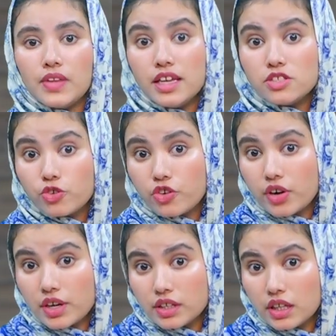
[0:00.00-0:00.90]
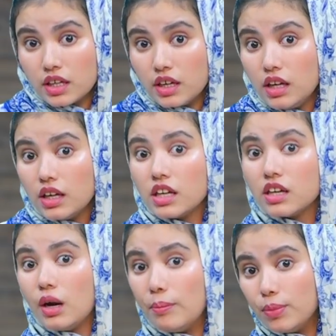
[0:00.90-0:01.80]
as critical
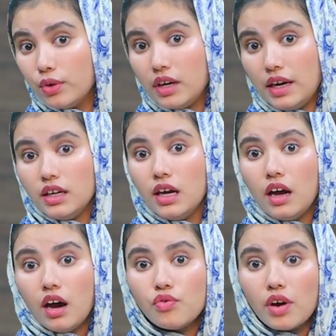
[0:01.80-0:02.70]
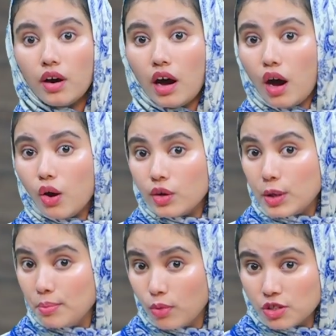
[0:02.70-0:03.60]
component of how
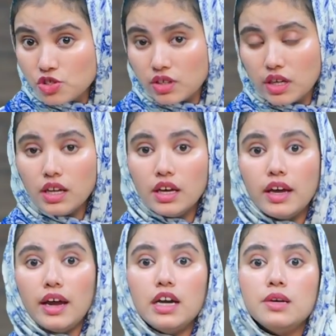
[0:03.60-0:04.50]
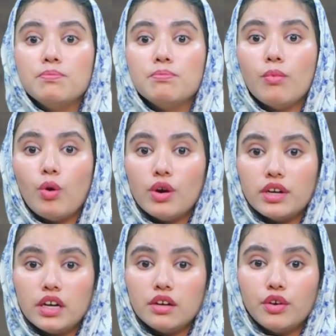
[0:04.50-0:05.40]
emotional and
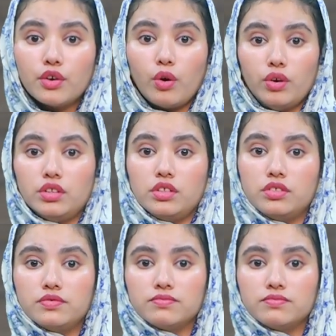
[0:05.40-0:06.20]
moral growth.